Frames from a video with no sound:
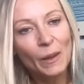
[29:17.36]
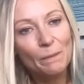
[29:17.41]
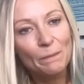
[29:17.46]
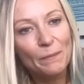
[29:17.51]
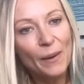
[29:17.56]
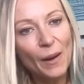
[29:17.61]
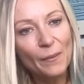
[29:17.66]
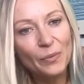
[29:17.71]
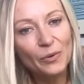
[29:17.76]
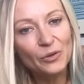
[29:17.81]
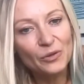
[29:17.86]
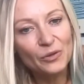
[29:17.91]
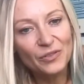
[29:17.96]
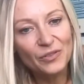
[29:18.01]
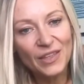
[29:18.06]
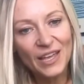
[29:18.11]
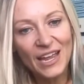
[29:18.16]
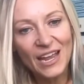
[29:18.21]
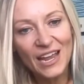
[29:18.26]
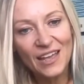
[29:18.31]
bubble
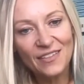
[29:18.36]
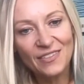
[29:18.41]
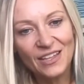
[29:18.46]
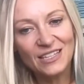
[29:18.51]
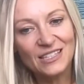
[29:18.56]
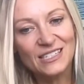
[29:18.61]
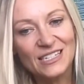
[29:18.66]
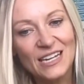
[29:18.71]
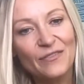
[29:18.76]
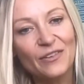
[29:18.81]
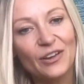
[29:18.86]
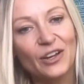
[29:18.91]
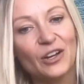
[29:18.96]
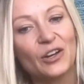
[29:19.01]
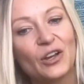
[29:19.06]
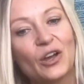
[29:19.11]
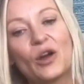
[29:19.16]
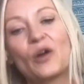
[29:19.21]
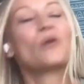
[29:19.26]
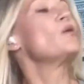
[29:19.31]
there that's never going
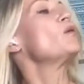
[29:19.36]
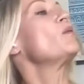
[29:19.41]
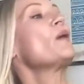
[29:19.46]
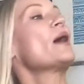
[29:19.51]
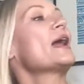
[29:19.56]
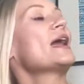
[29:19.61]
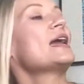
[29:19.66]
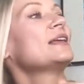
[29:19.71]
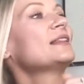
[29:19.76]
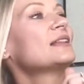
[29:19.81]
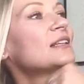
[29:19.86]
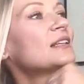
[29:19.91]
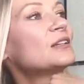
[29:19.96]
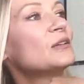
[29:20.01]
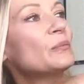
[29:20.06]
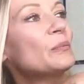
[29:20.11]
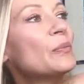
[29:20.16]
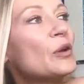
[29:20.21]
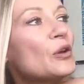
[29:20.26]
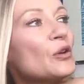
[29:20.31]
to go away, the
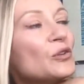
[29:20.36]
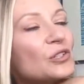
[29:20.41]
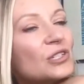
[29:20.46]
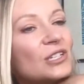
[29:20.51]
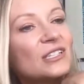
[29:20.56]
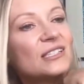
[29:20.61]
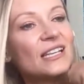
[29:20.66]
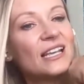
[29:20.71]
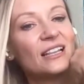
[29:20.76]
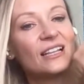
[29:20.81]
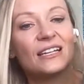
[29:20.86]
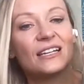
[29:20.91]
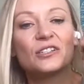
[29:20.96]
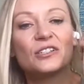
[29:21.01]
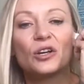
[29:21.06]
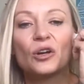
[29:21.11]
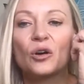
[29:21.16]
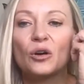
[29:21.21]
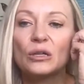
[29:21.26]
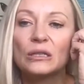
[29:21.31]
little pooch as they like
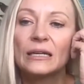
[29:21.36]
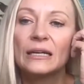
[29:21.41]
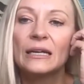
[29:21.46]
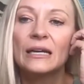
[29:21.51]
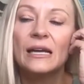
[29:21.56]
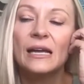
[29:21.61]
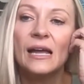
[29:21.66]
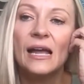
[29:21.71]
to call it.